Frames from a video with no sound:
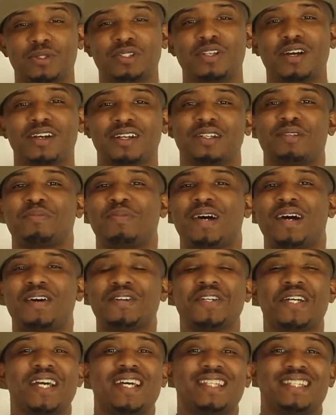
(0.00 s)
We're talking
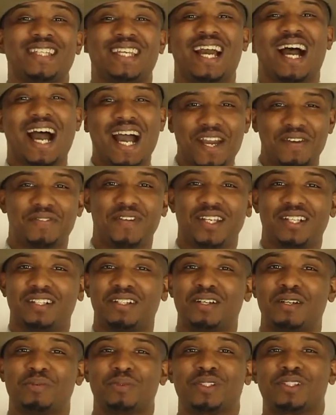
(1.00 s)
about the Ivy
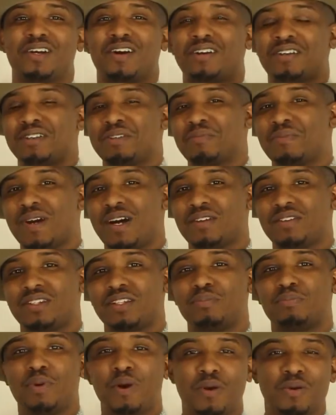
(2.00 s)
Club. We're talking about
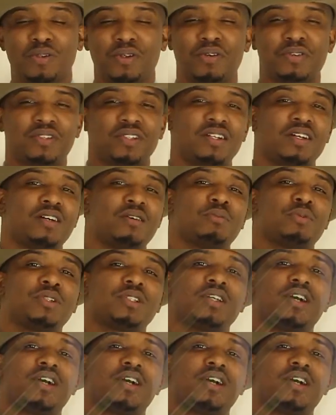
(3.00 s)
the Polo Club. We're